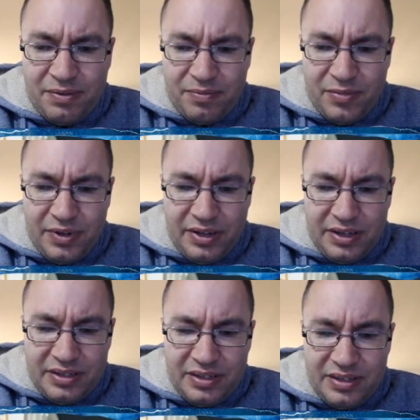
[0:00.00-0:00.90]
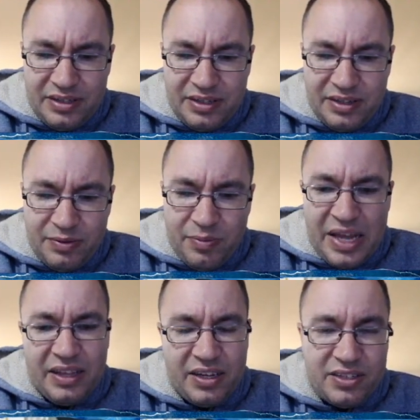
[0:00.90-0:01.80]
But it's
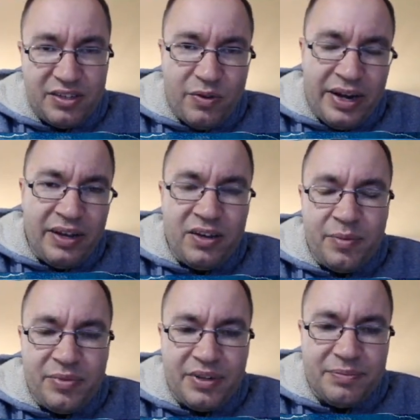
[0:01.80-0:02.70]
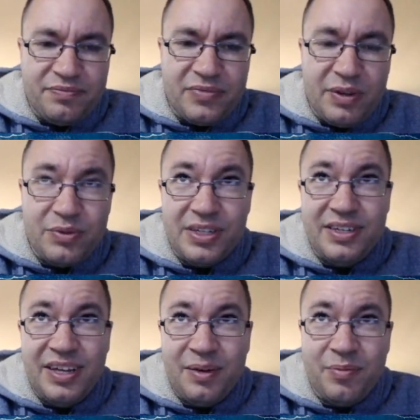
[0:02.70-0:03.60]
mainly because of the grading company. It was a
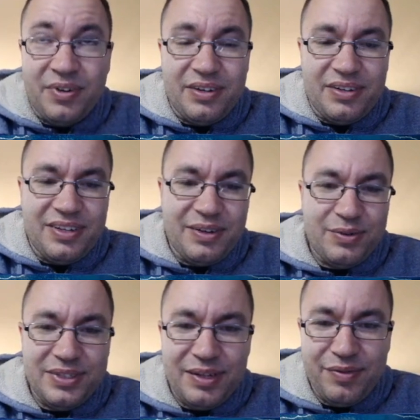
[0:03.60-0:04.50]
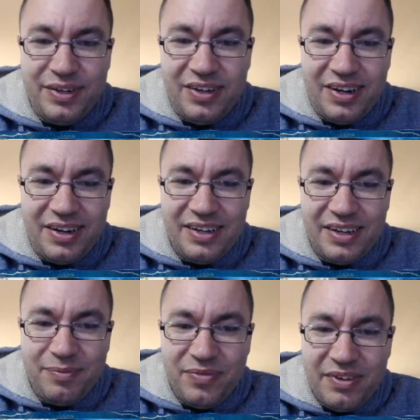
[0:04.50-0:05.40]
10, but it was definitely not a
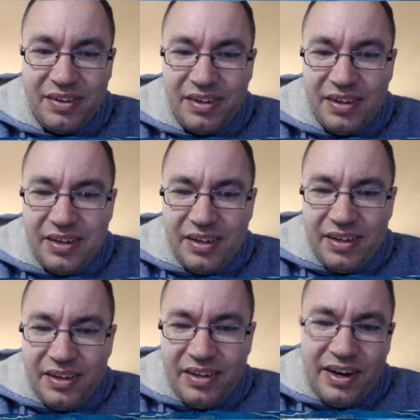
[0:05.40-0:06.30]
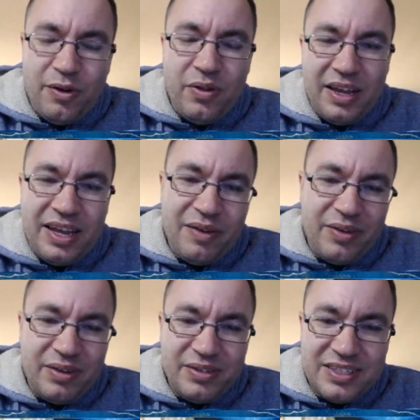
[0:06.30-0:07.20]
10. And I don't like
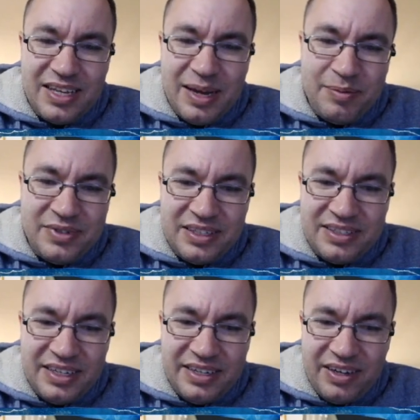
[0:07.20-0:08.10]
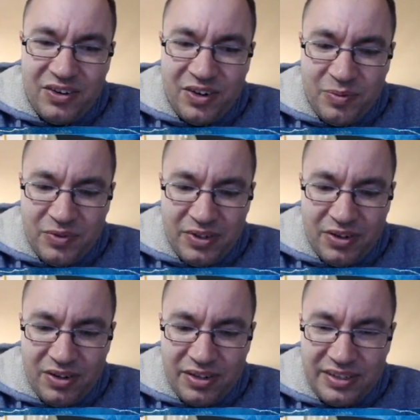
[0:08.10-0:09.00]
having slabs that say 10 on them when the
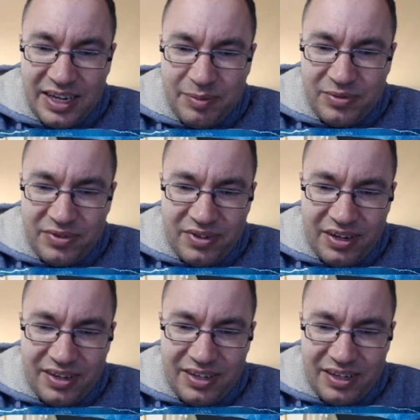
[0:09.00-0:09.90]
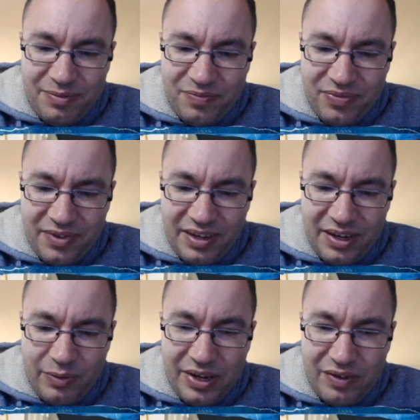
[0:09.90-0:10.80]
card is absolutely not a 10.
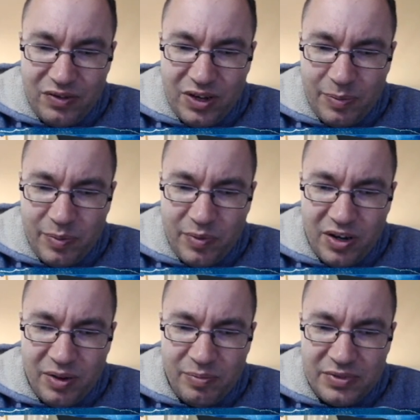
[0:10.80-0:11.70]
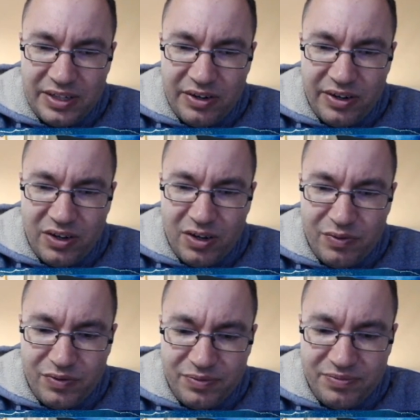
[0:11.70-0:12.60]
Here we have top to bottom, centering
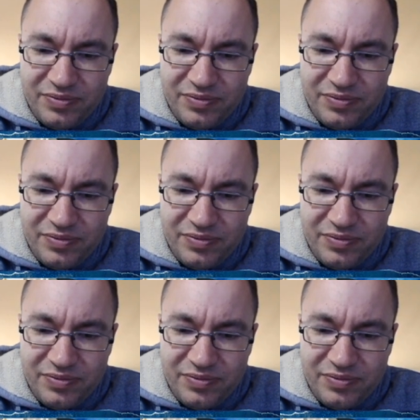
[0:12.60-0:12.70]
off.